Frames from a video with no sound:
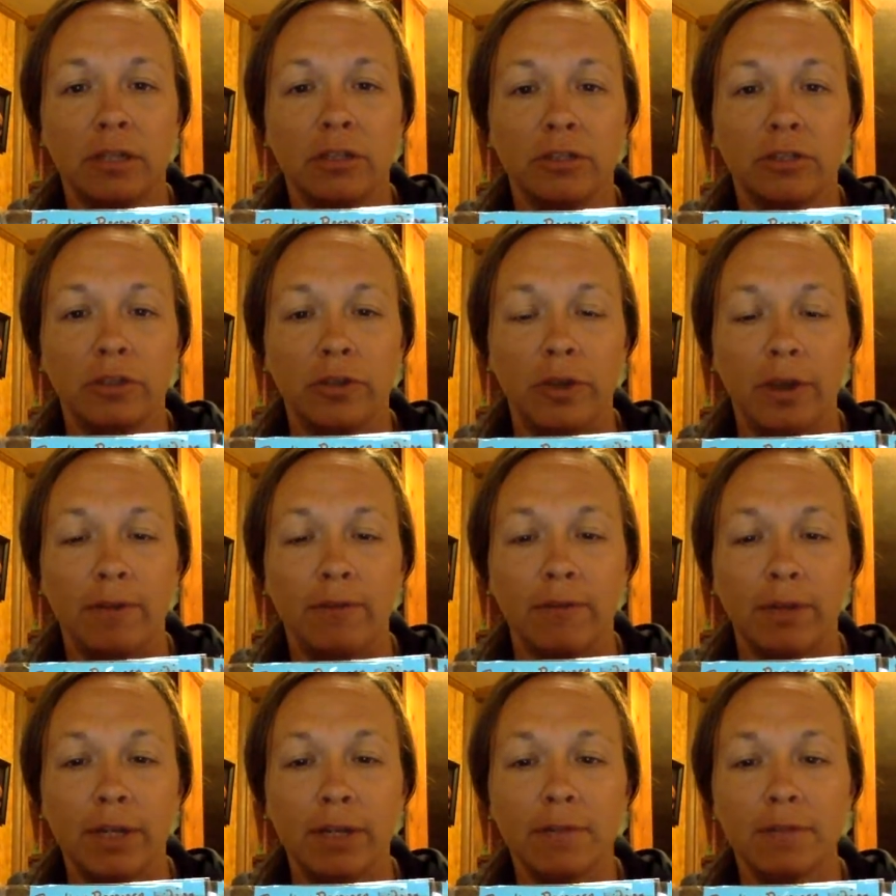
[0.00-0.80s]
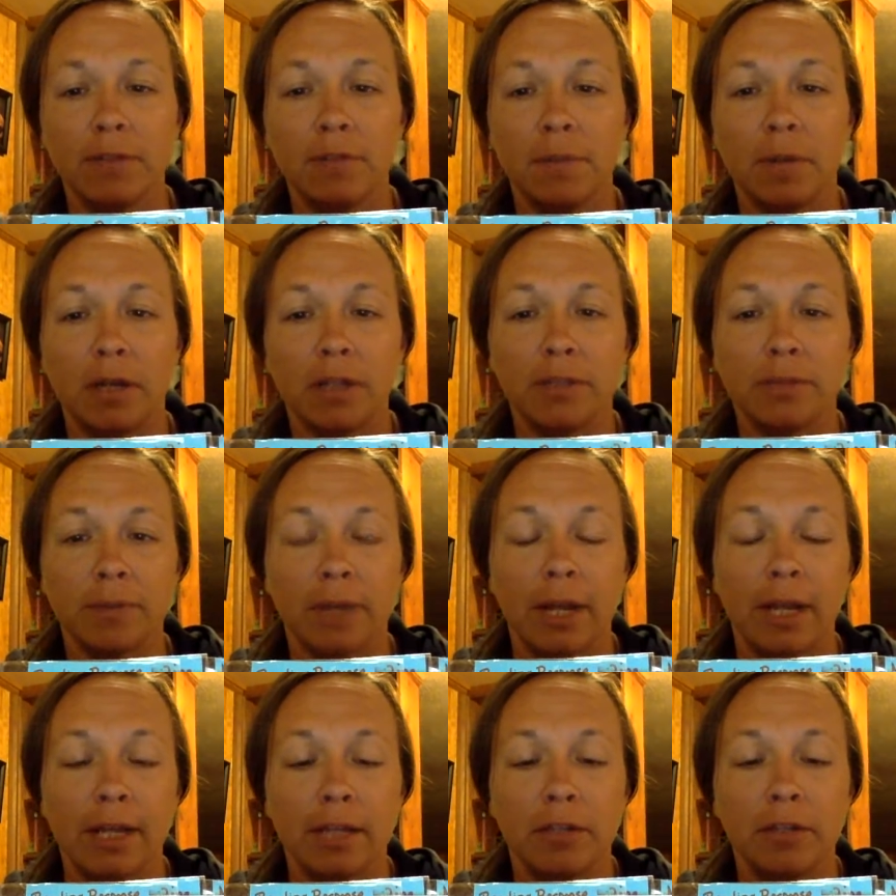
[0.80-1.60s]
So you have reading response,
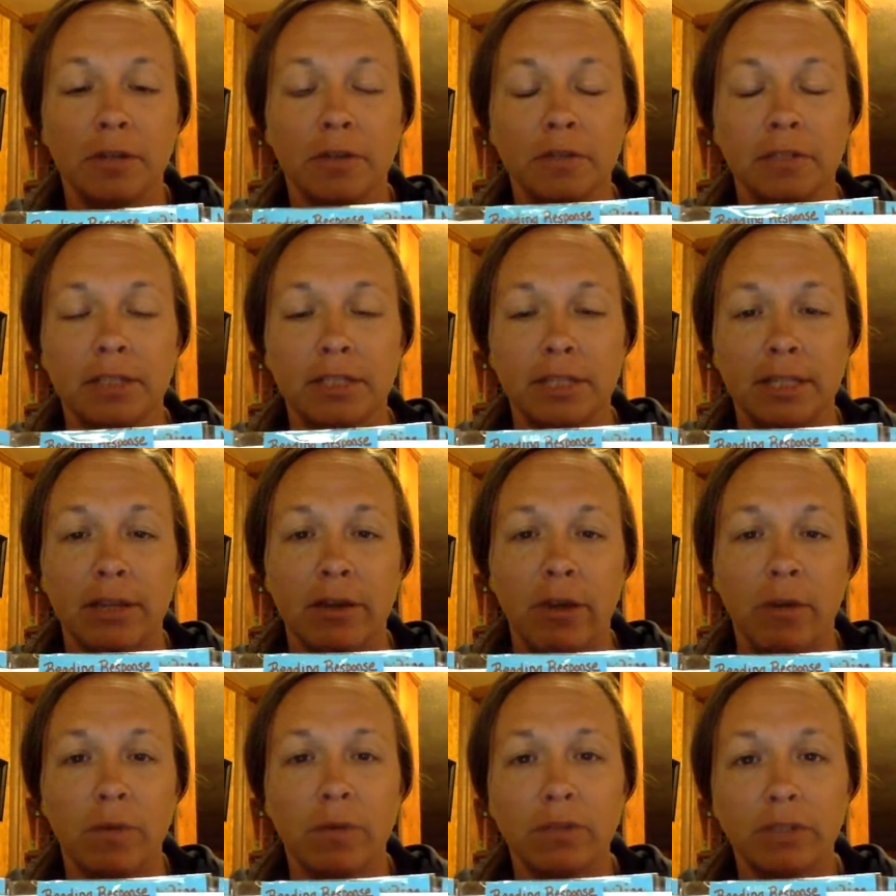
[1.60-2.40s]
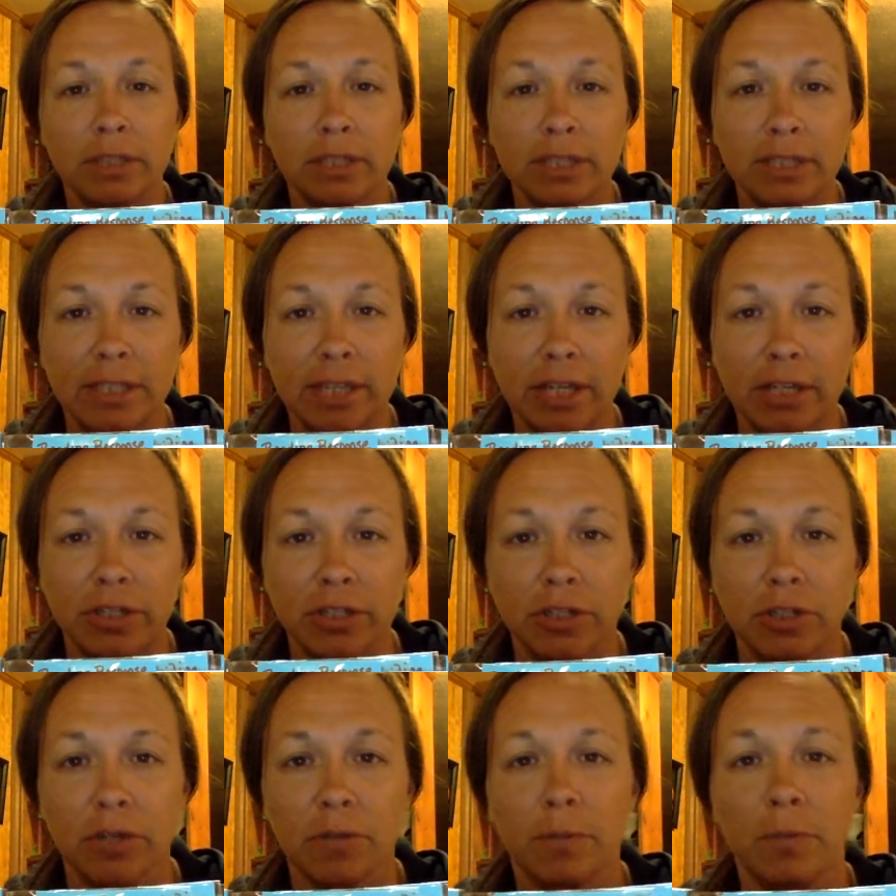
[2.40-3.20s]
writing, and notes. This is how I want you to
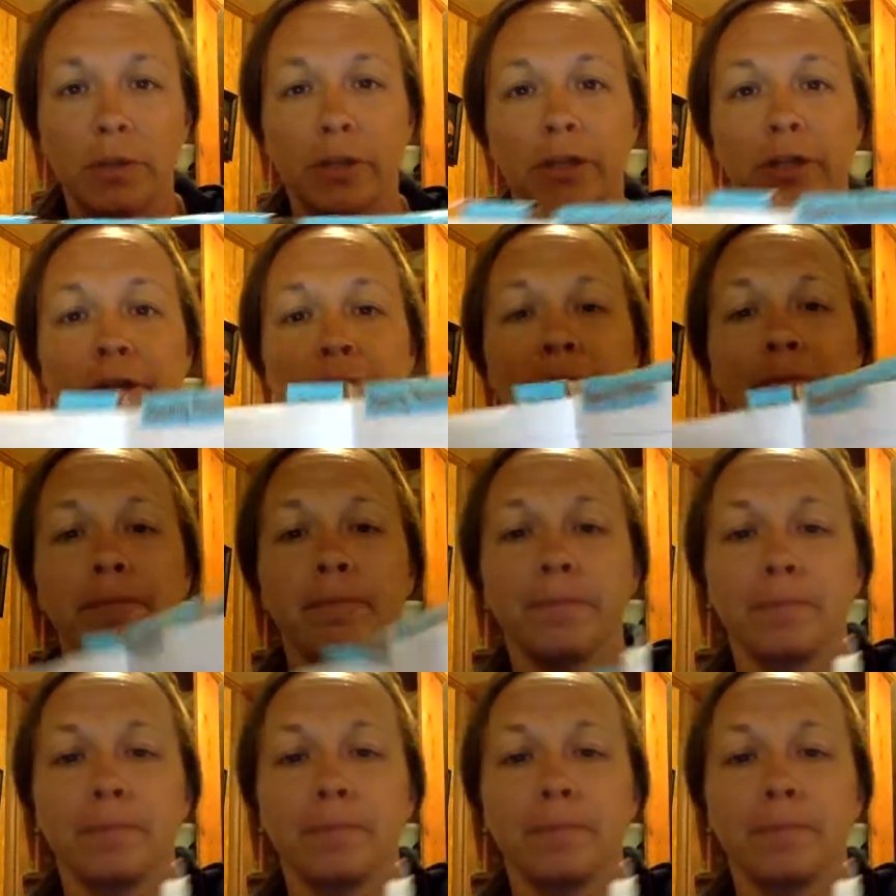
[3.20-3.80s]
section your book.